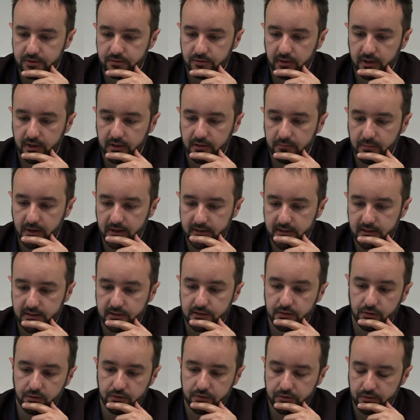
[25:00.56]
be demonstrated,
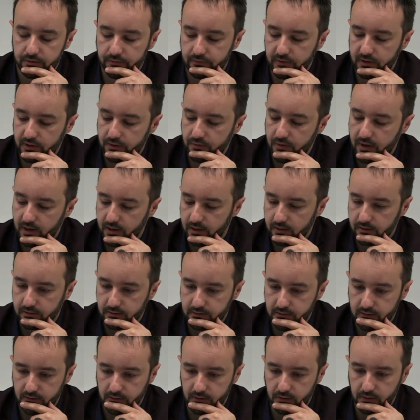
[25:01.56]
but it's also a video, I
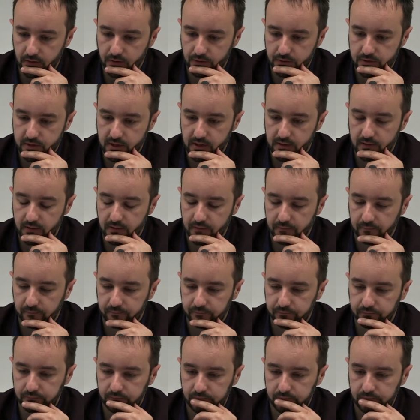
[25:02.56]
can't launch it.